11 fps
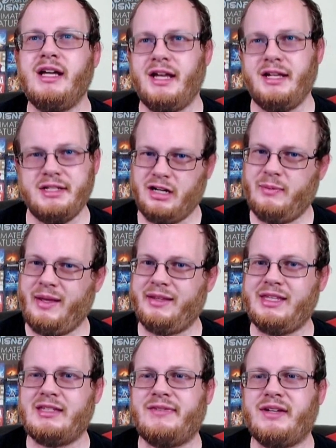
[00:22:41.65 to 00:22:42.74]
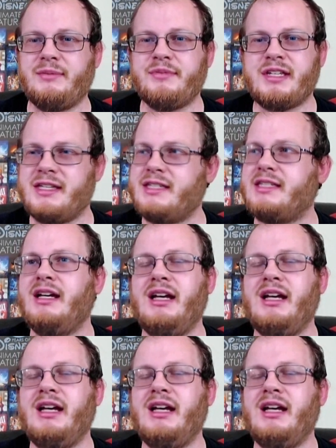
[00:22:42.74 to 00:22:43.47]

and talk about these films because